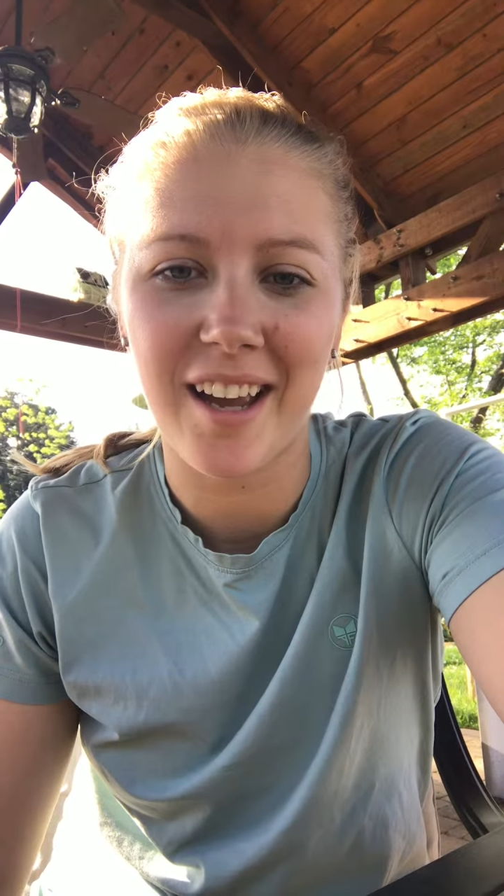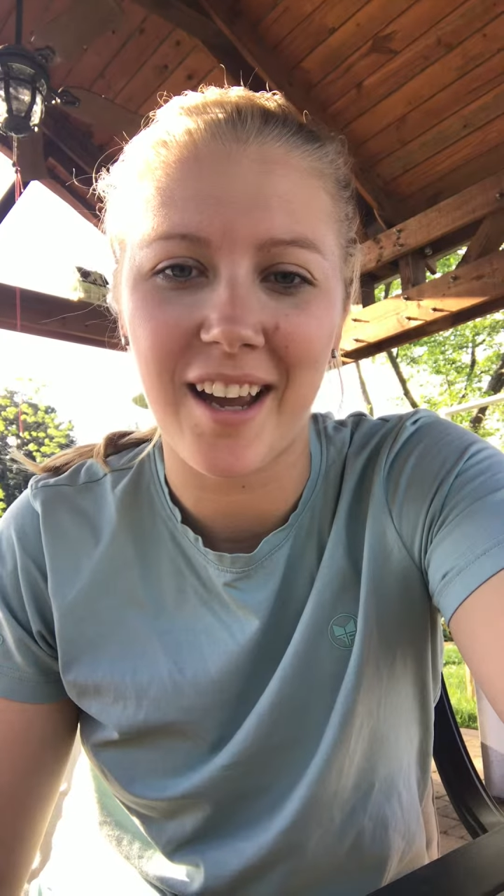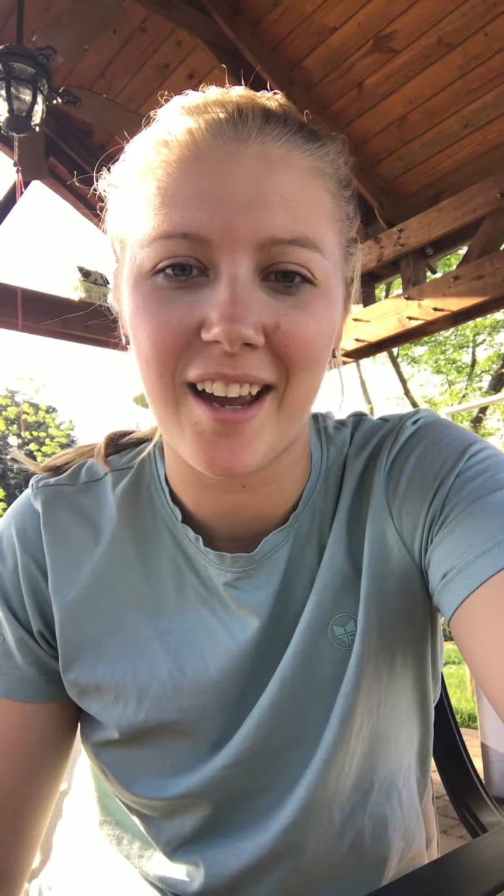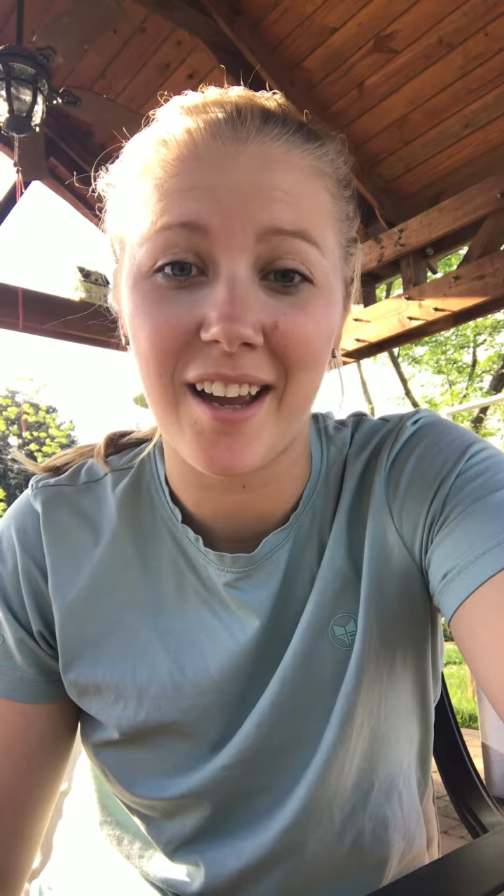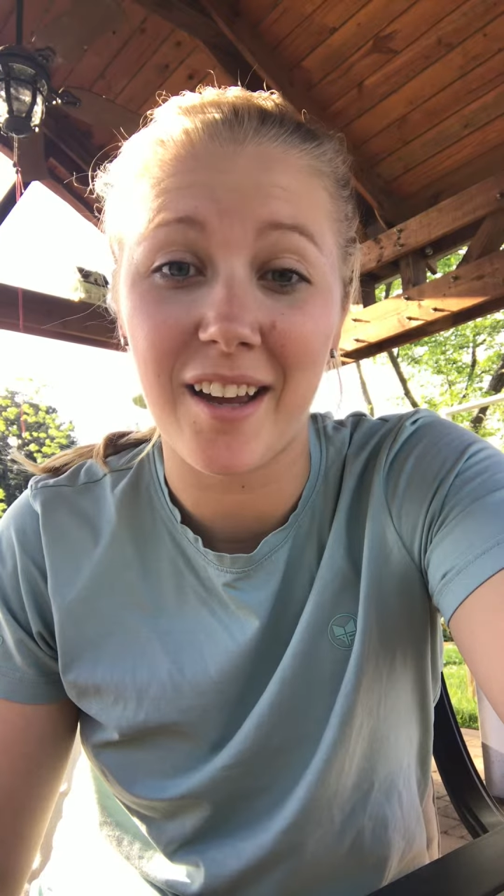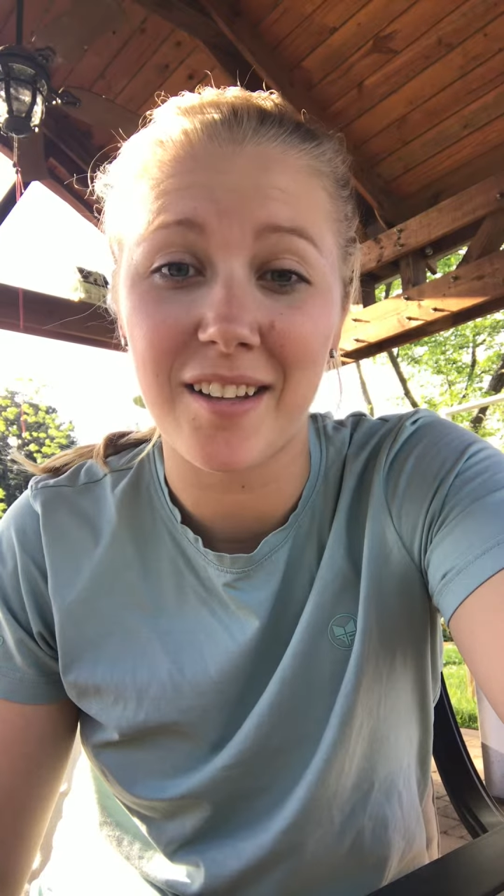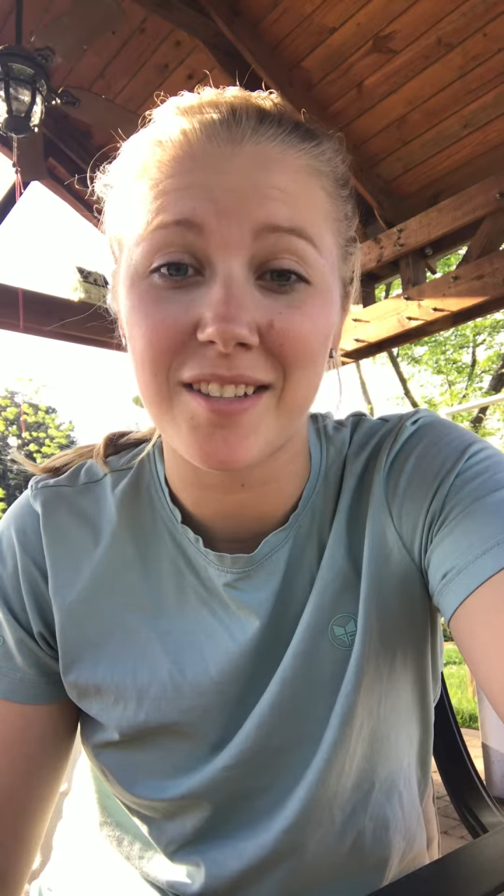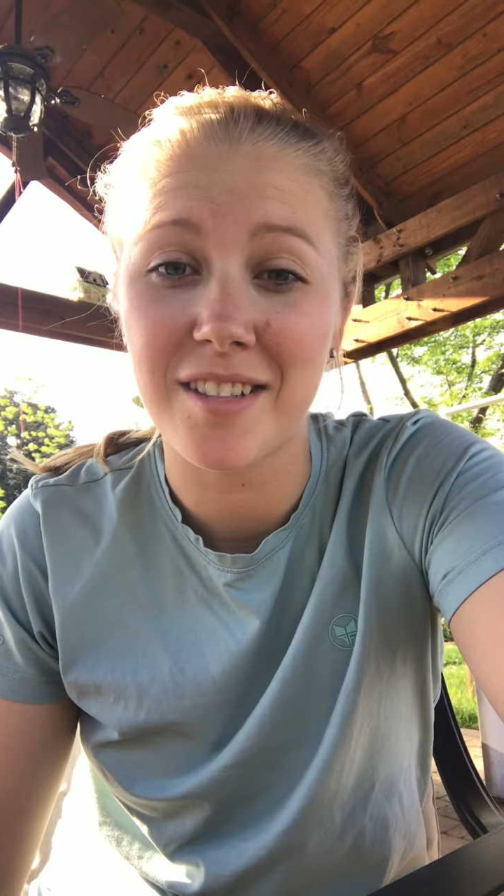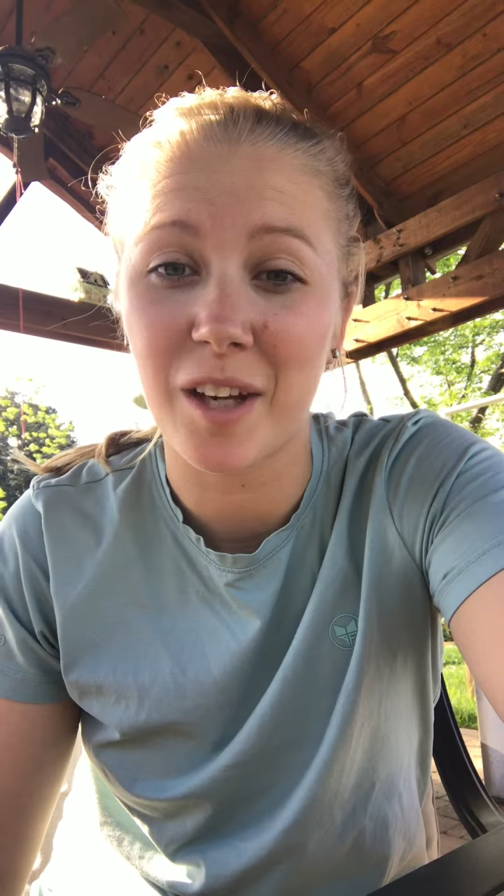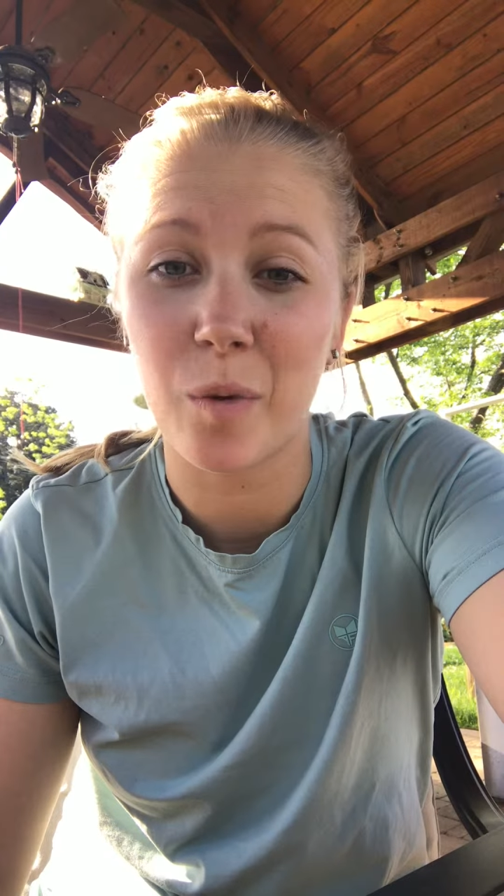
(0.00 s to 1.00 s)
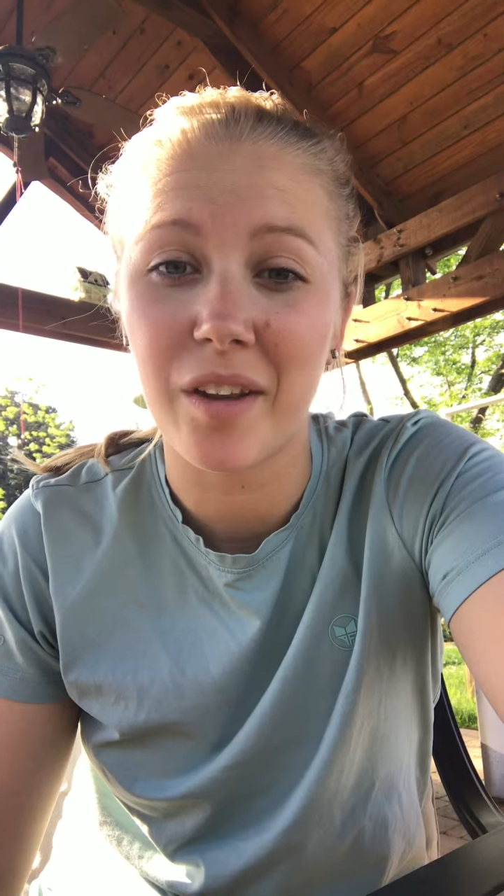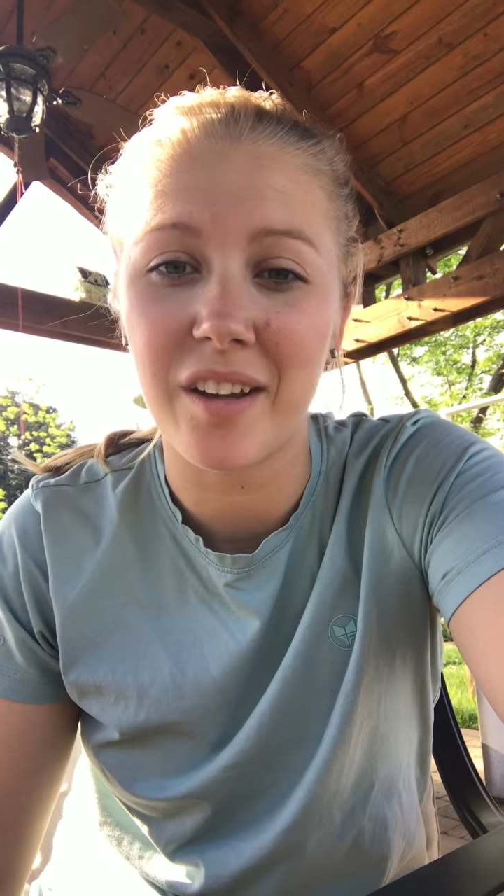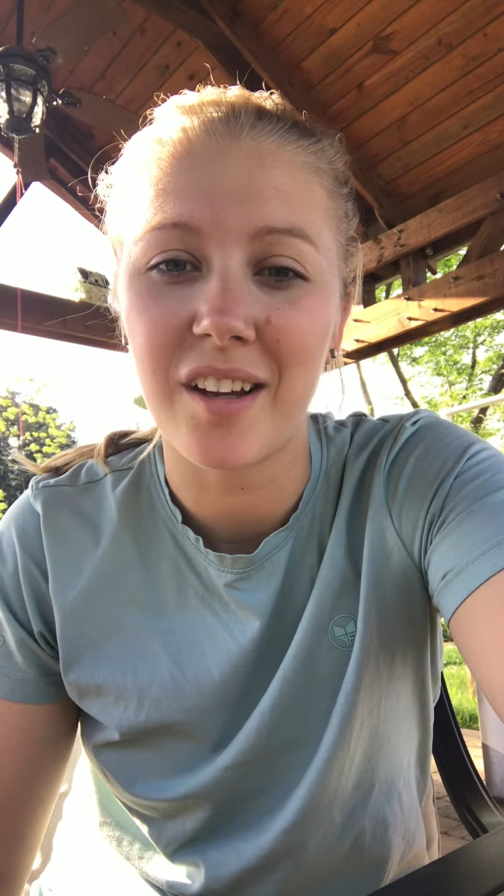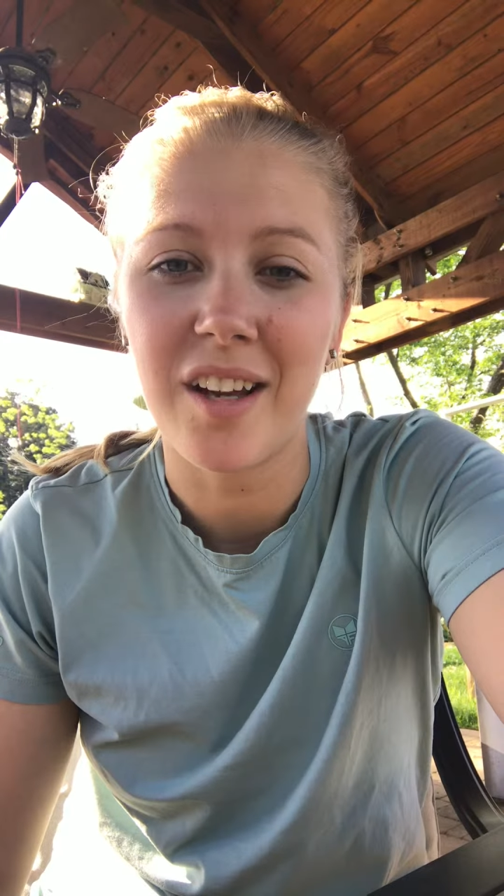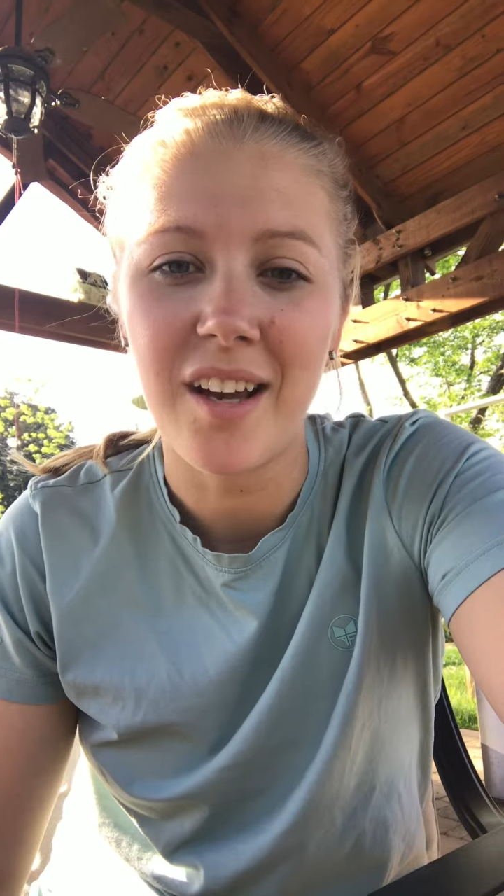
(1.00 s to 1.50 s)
and stick with it